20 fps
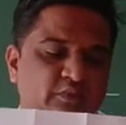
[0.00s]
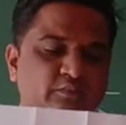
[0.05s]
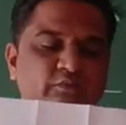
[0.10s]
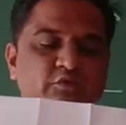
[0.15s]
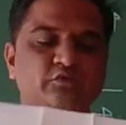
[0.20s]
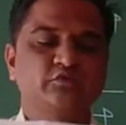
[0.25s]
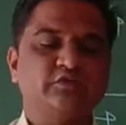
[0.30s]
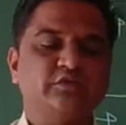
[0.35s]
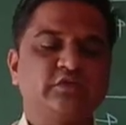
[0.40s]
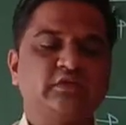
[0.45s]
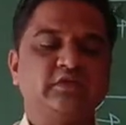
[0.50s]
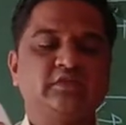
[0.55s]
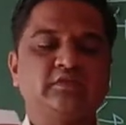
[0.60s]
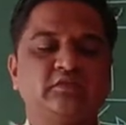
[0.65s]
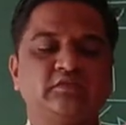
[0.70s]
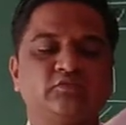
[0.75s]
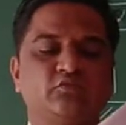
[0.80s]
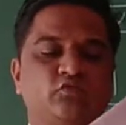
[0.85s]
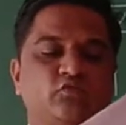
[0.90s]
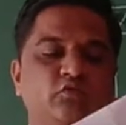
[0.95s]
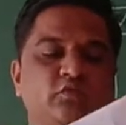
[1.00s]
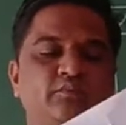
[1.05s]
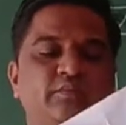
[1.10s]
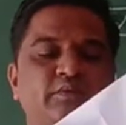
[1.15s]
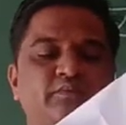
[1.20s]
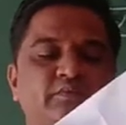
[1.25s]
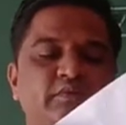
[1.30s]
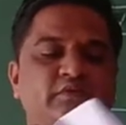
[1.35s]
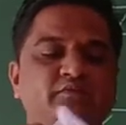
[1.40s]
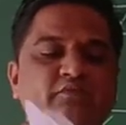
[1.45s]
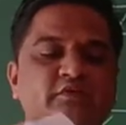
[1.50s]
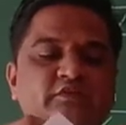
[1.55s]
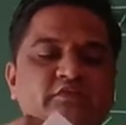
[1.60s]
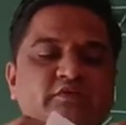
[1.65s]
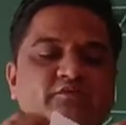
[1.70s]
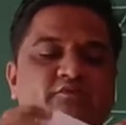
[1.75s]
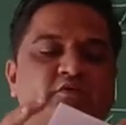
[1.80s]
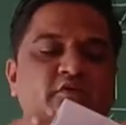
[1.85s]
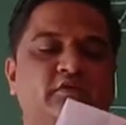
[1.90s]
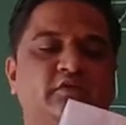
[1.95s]
able to see this whole paper first
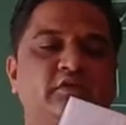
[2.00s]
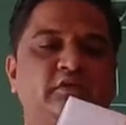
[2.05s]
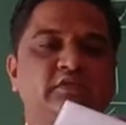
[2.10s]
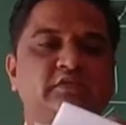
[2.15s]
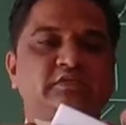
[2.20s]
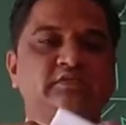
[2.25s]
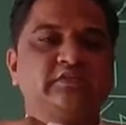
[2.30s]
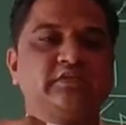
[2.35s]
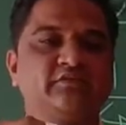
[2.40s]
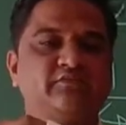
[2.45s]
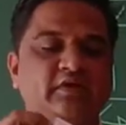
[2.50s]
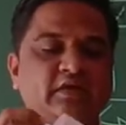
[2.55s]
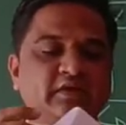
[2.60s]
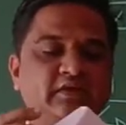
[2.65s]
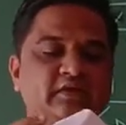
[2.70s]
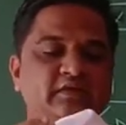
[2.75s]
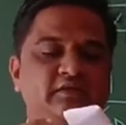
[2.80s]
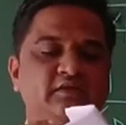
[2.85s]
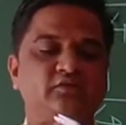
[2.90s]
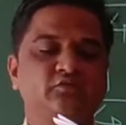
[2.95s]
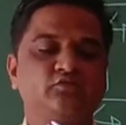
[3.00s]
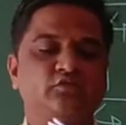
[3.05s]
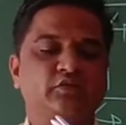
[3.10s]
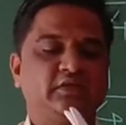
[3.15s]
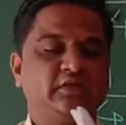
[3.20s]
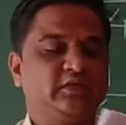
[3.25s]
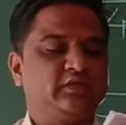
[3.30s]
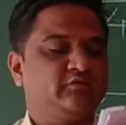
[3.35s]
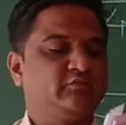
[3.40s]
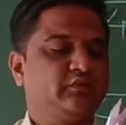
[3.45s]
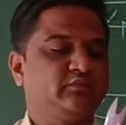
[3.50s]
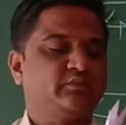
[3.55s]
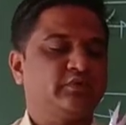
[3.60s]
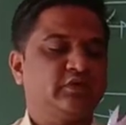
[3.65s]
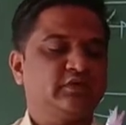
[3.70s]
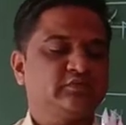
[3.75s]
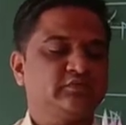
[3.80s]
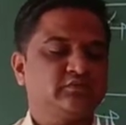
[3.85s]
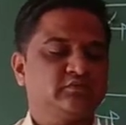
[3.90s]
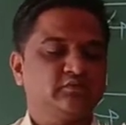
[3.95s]
of all is divided into 8 equal
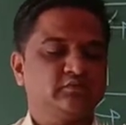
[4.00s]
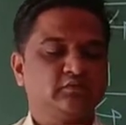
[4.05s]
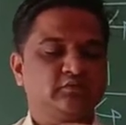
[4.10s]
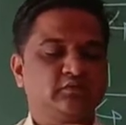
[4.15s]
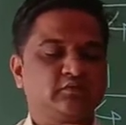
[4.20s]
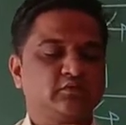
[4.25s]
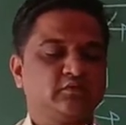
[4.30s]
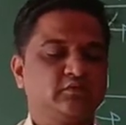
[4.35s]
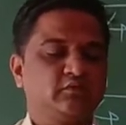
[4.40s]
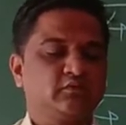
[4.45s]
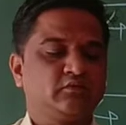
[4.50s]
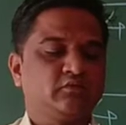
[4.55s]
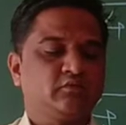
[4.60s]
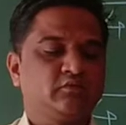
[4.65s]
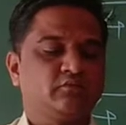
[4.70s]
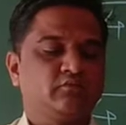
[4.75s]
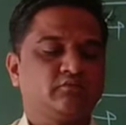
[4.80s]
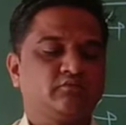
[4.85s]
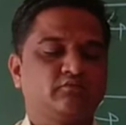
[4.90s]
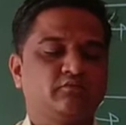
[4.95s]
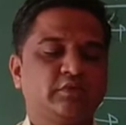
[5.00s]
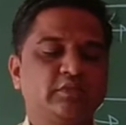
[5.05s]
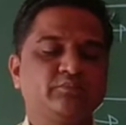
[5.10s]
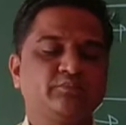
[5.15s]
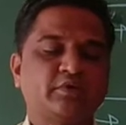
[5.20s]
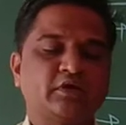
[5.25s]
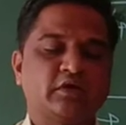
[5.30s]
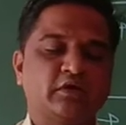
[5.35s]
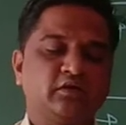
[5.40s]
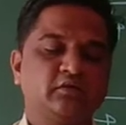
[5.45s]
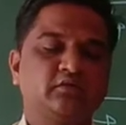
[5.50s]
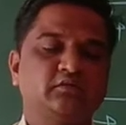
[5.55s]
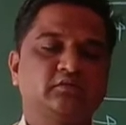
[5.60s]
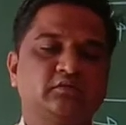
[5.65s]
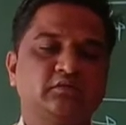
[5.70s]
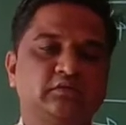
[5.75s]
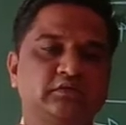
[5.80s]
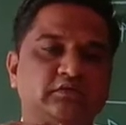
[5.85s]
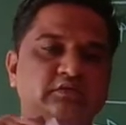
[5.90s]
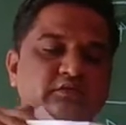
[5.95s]
parts. One
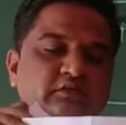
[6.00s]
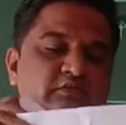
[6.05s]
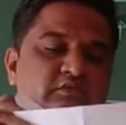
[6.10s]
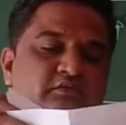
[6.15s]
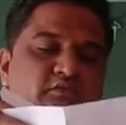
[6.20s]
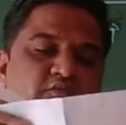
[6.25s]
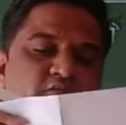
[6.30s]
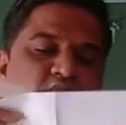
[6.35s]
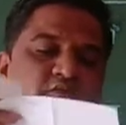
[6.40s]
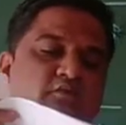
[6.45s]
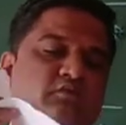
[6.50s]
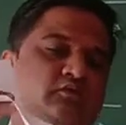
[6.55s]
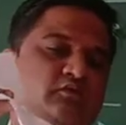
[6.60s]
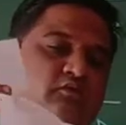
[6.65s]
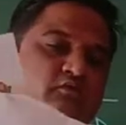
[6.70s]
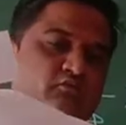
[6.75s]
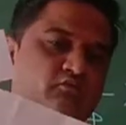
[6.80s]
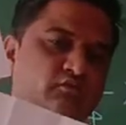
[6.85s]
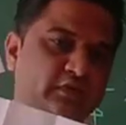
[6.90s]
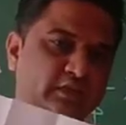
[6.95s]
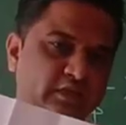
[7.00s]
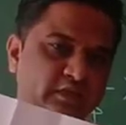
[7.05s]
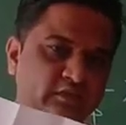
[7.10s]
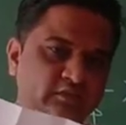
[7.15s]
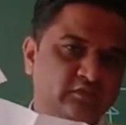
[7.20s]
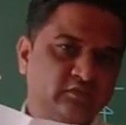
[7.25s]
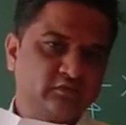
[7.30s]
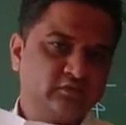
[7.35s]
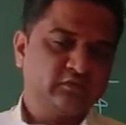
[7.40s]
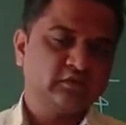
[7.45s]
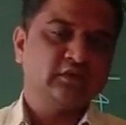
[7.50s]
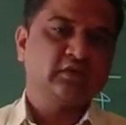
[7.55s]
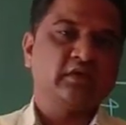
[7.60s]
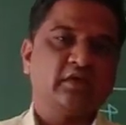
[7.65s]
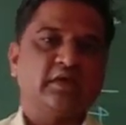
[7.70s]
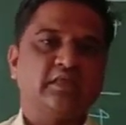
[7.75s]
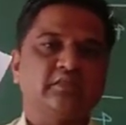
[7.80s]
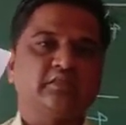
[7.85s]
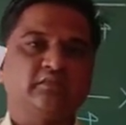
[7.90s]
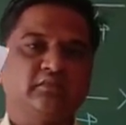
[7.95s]
part is 1/8,
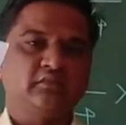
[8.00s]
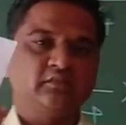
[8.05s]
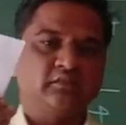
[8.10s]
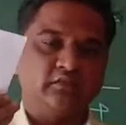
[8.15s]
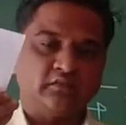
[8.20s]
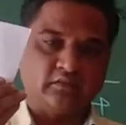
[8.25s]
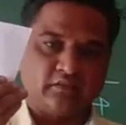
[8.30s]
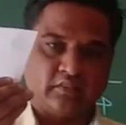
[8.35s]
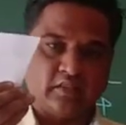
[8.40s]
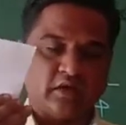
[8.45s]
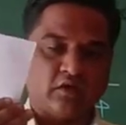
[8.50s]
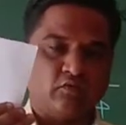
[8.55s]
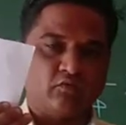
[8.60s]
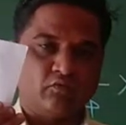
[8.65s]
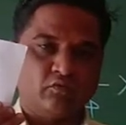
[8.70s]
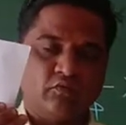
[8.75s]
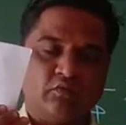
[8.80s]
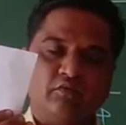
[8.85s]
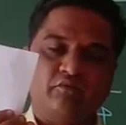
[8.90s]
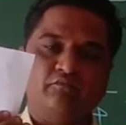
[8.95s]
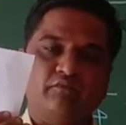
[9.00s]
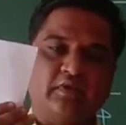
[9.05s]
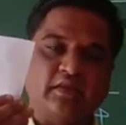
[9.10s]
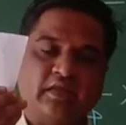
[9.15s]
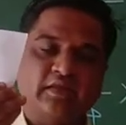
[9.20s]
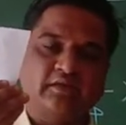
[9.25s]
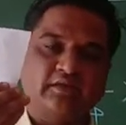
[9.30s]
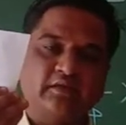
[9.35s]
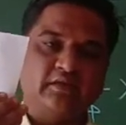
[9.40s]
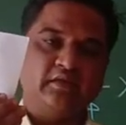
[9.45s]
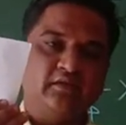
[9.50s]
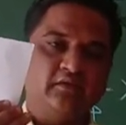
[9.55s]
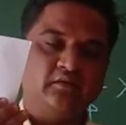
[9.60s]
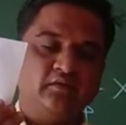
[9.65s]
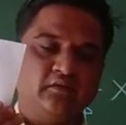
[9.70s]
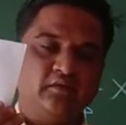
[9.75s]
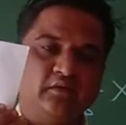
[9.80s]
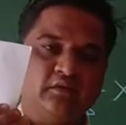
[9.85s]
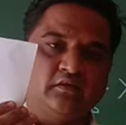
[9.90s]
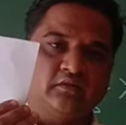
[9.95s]
and now when I take
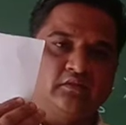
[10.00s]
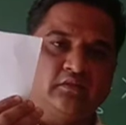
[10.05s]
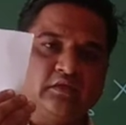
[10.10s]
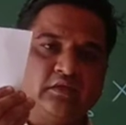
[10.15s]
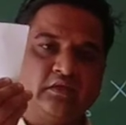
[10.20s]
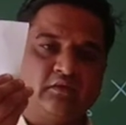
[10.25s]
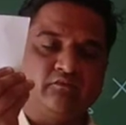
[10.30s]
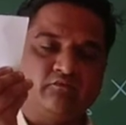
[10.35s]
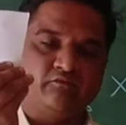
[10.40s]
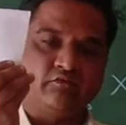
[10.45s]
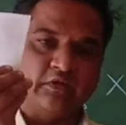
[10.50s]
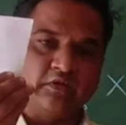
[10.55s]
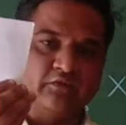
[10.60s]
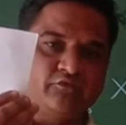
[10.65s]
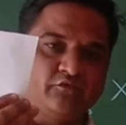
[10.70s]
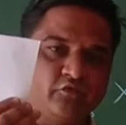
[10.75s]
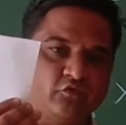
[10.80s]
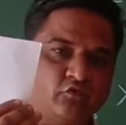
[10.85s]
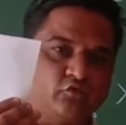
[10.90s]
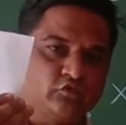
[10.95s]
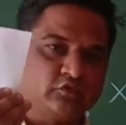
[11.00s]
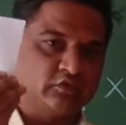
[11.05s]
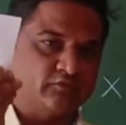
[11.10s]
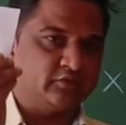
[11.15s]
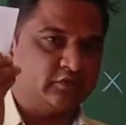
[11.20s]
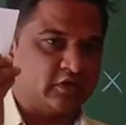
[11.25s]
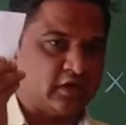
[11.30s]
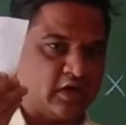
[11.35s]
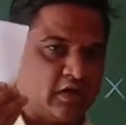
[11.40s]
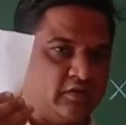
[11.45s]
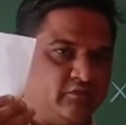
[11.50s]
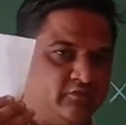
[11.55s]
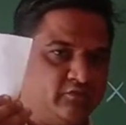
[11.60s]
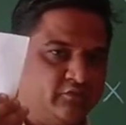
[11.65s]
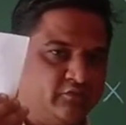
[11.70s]
the 1/4 of the half,